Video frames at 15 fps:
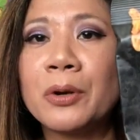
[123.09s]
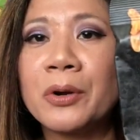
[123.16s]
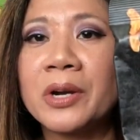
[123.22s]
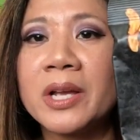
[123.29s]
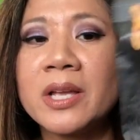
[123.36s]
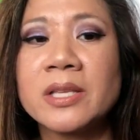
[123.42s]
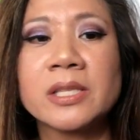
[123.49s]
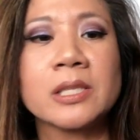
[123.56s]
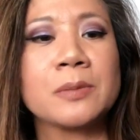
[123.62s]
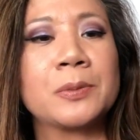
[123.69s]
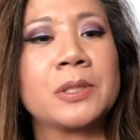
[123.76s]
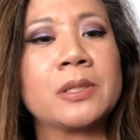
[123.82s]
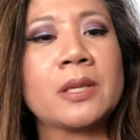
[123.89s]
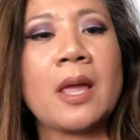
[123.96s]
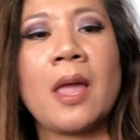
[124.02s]

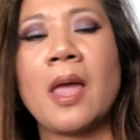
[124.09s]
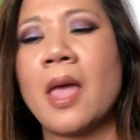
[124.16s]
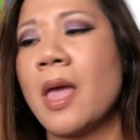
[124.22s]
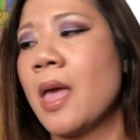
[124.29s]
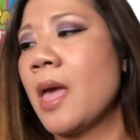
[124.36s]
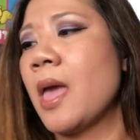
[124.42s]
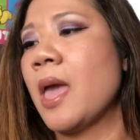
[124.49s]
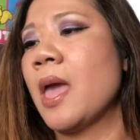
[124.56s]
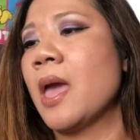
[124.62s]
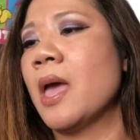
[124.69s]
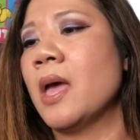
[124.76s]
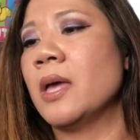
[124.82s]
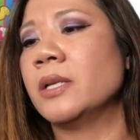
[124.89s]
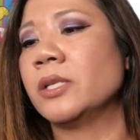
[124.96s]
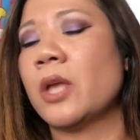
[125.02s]
crisps.
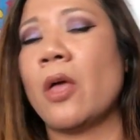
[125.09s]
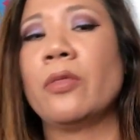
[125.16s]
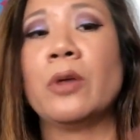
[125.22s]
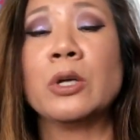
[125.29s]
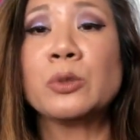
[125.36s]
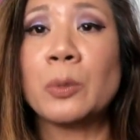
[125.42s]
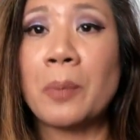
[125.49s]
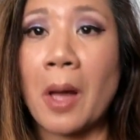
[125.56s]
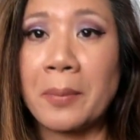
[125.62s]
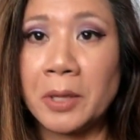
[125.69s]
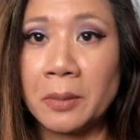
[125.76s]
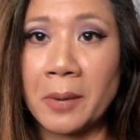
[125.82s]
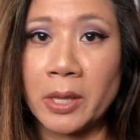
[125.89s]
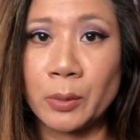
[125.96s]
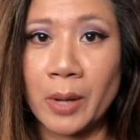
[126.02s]
And those were
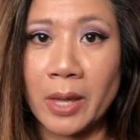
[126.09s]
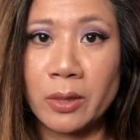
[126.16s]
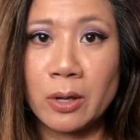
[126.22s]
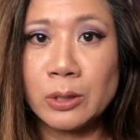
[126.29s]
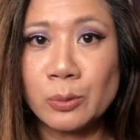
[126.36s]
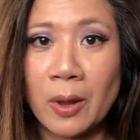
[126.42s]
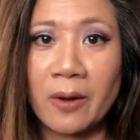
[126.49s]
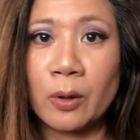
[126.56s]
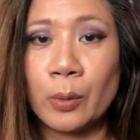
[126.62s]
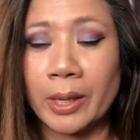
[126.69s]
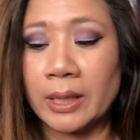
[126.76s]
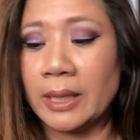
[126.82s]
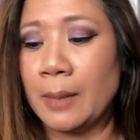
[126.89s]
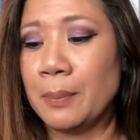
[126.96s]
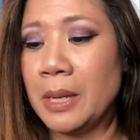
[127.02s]
popular, by the way. Those went
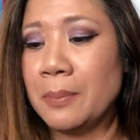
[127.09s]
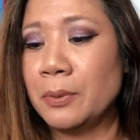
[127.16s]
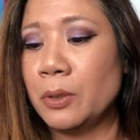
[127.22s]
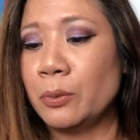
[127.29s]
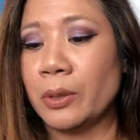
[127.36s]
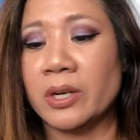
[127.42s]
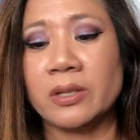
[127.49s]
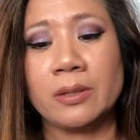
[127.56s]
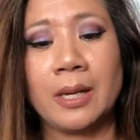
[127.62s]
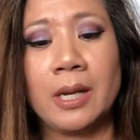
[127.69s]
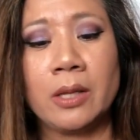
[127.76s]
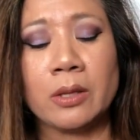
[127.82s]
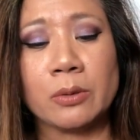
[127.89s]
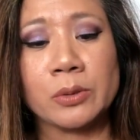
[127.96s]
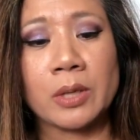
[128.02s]
quickly. People were
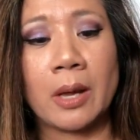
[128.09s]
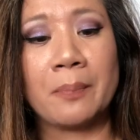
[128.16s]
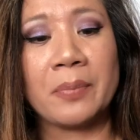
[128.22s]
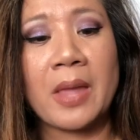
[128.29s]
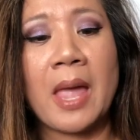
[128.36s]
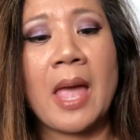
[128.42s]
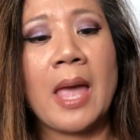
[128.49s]
eating those up.